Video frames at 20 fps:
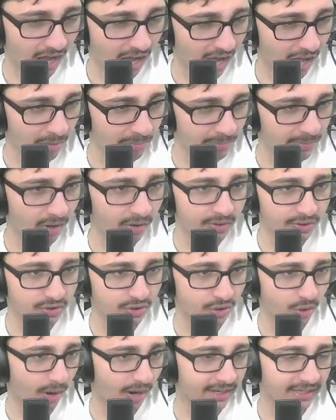I'll be
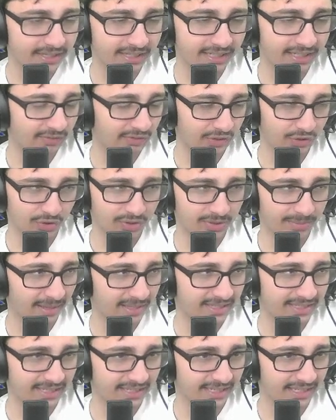honest though, I didn't even use him
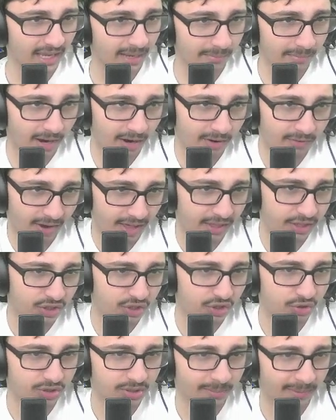at CDM. I'd rather
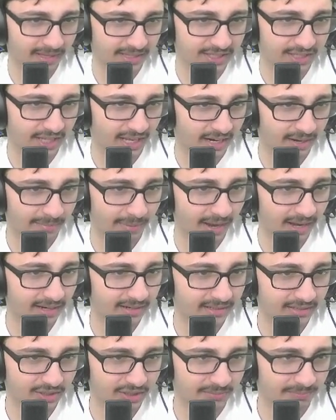use him at center
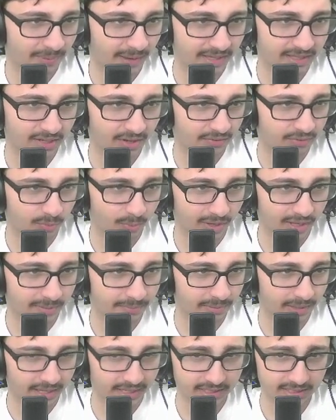back, just based off the way he
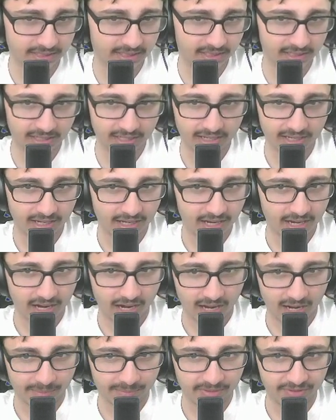plays.
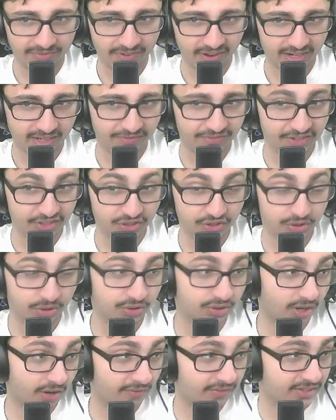Defending
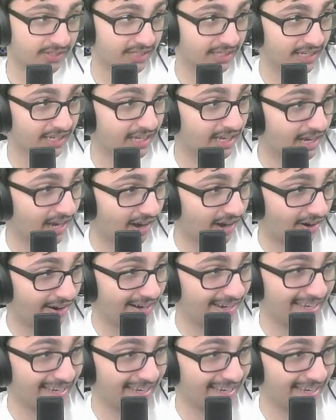physicals obviously are